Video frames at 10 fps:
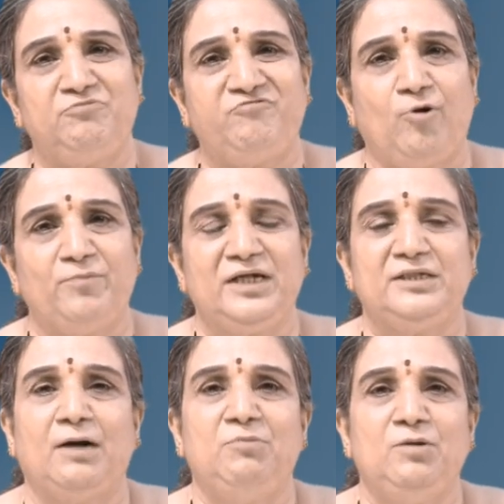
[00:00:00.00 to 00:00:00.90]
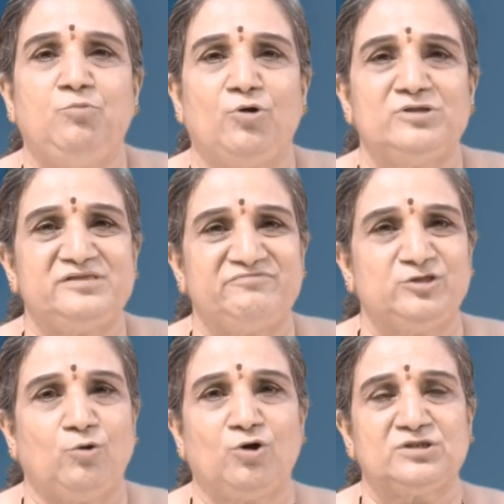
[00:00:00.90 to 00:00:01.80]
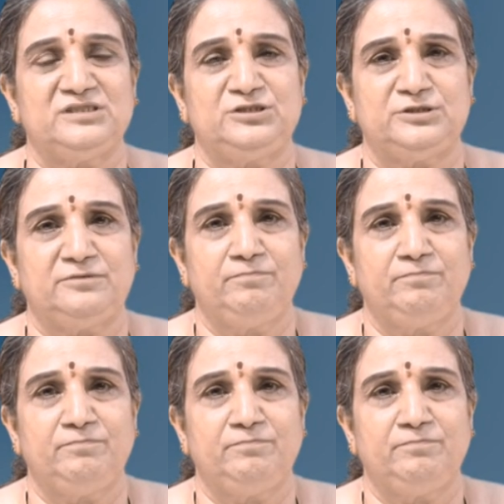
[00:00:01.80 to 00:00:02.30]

forming double bonds with oxygen.